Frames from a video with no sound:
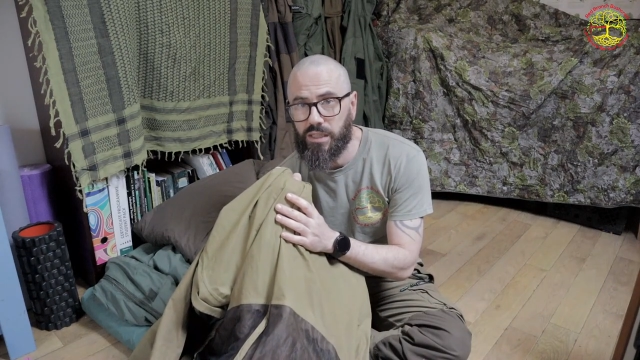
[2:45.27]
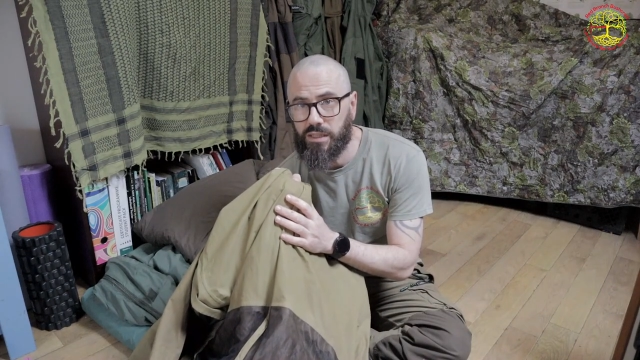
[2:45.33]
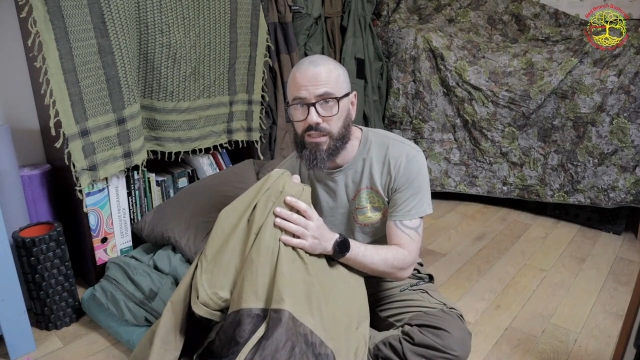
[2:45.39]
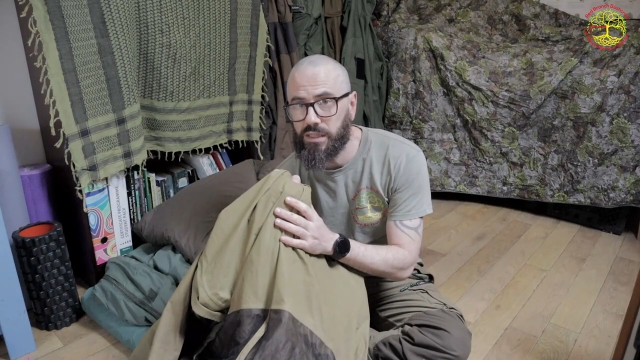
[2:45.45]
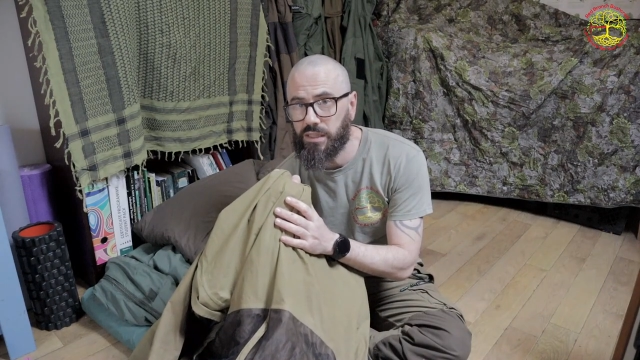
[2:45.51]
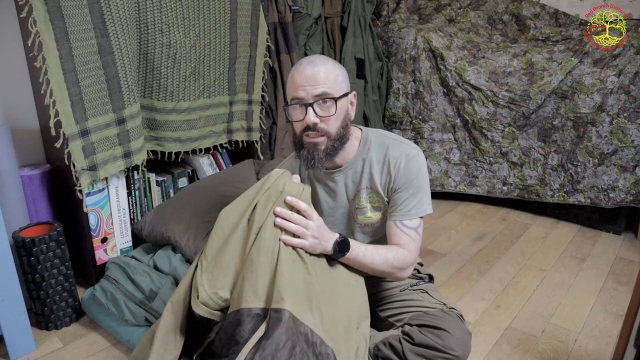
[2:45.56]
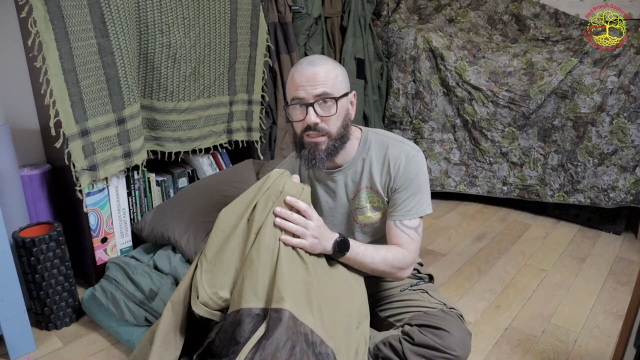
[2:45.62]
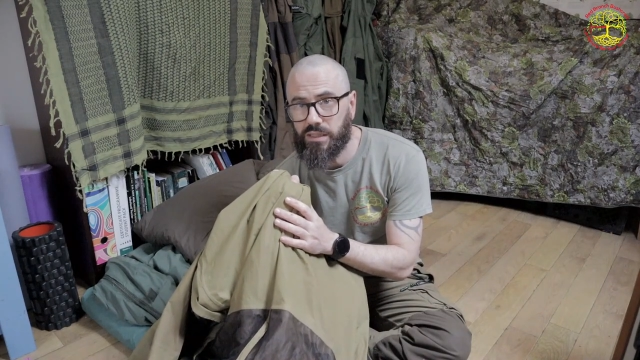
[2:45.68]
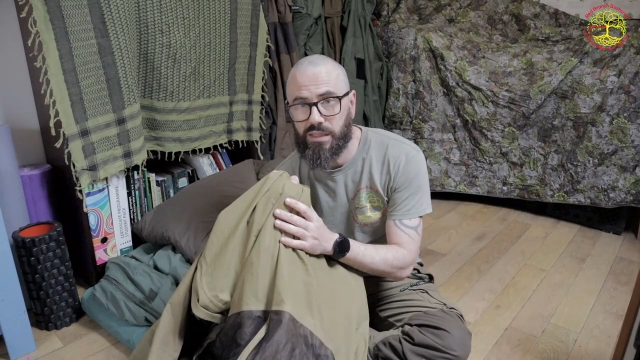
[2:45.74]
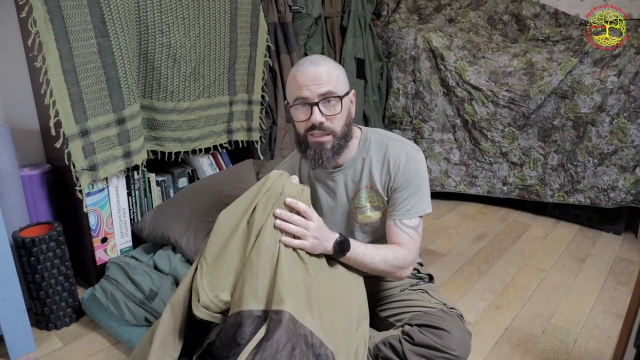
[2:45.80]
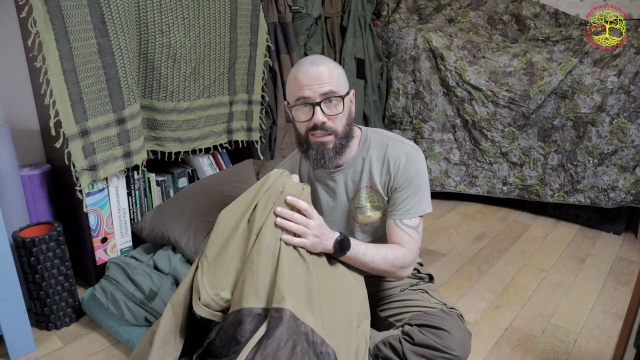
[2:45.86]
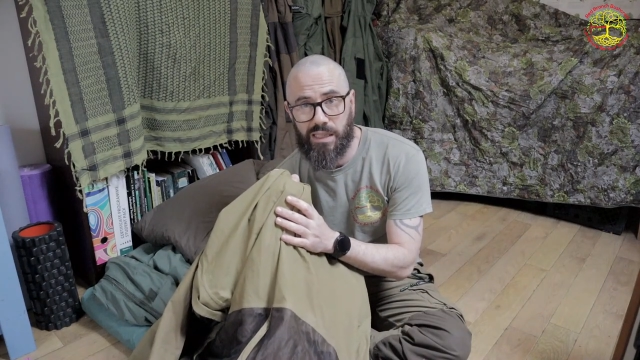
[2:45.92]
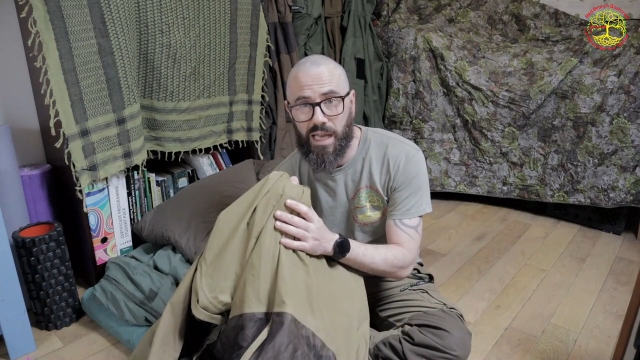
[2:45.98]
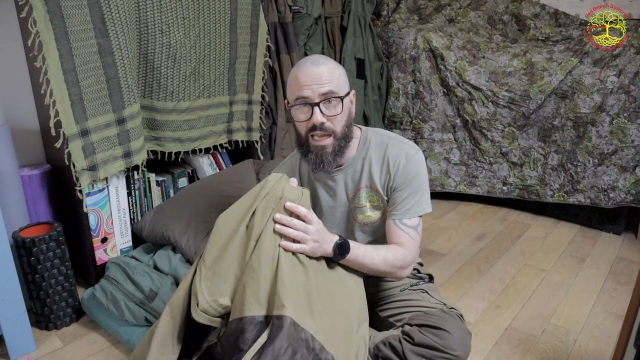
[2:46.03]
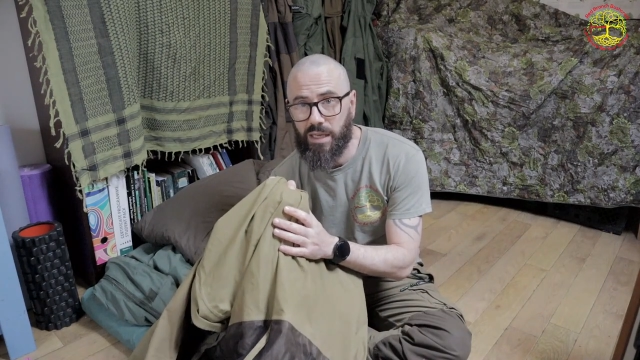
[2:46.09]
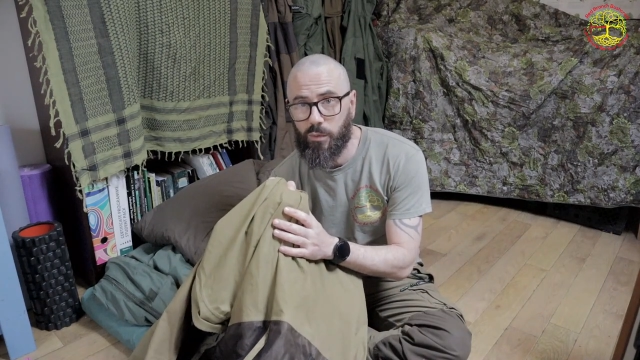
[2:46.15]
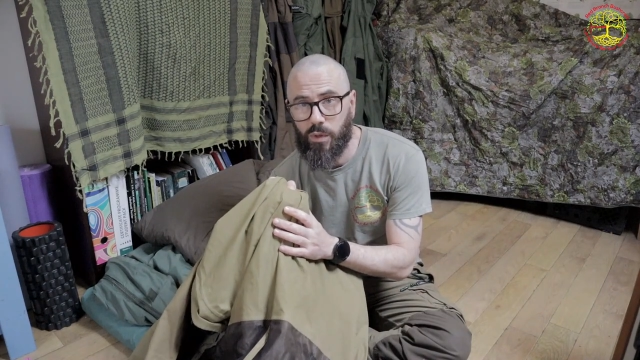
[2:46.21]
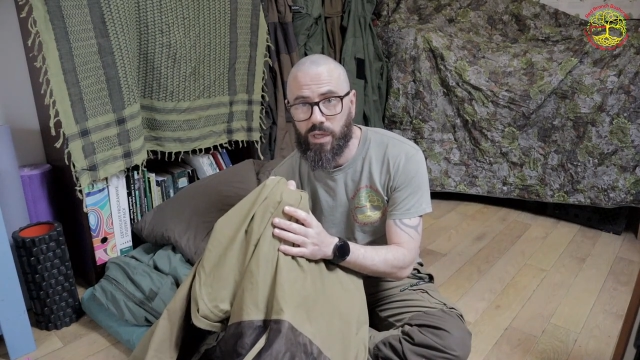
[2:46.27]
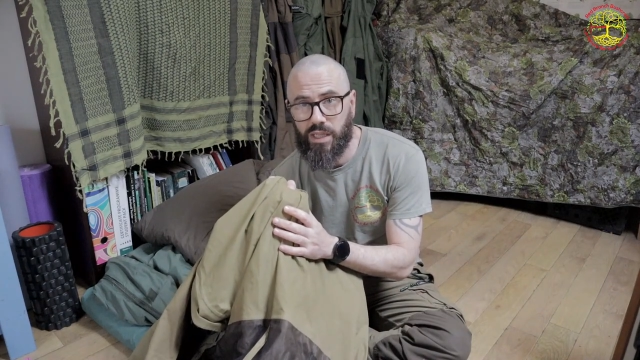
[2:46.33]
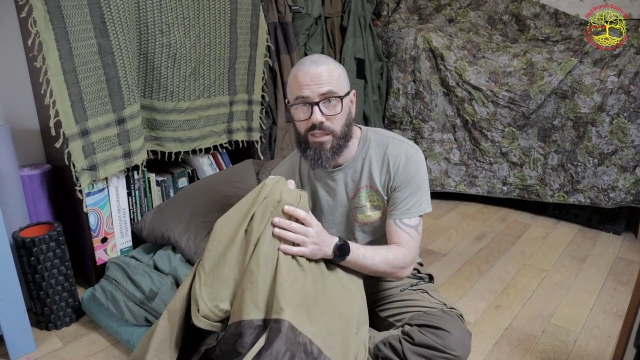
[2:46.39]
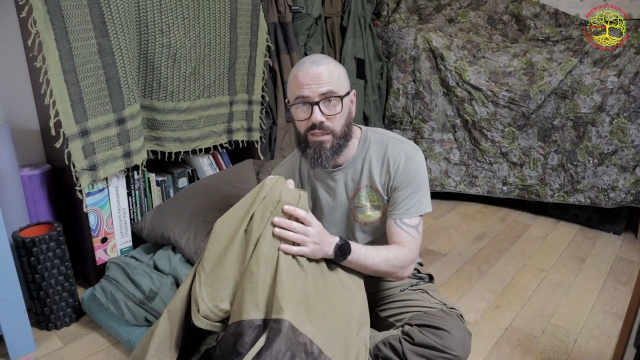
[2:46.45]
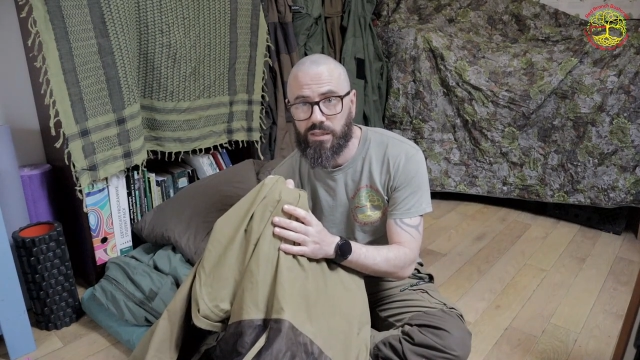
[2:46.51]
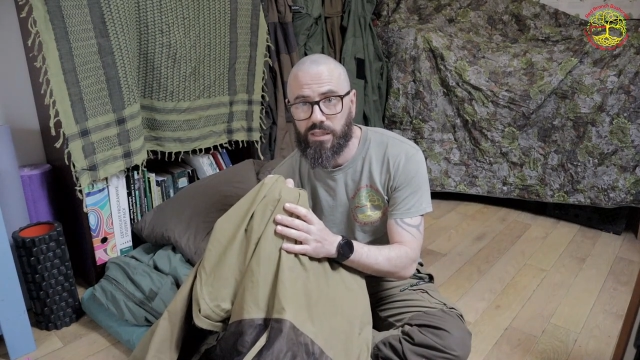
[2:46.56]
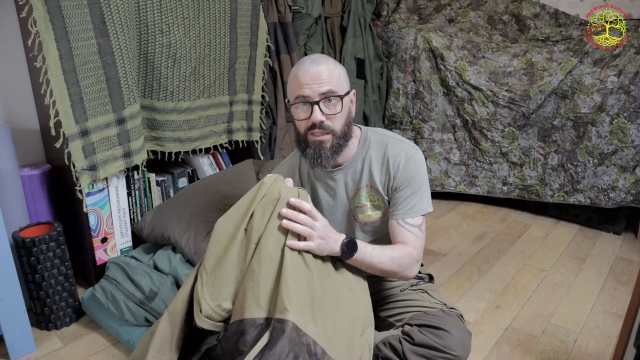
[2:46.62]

This is lightweight.